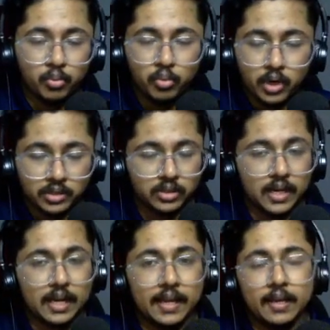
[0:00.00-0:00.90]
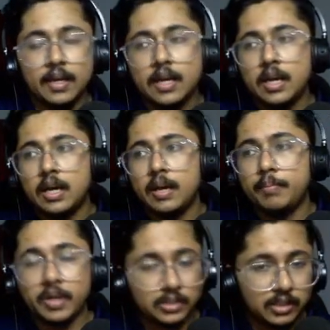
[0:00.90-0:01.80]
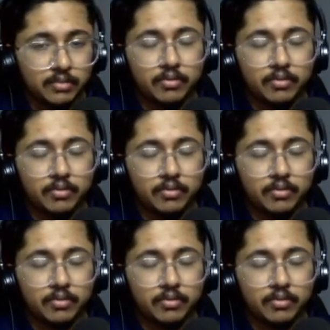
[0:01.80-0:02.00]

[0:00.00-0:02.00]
was really impressive,